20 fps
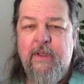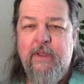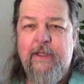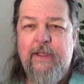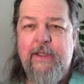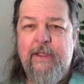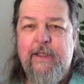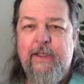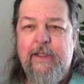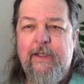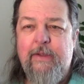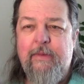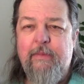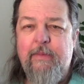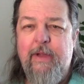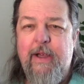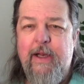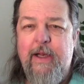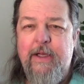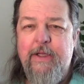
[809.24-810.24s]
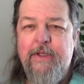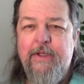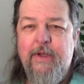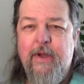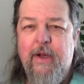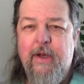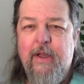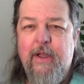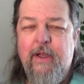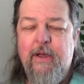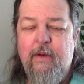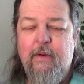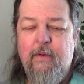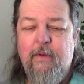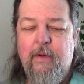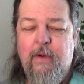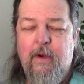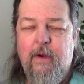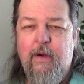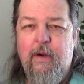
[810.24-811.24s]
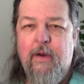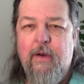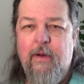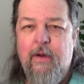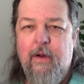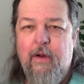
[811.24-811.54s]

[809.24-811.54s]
And he's going to learn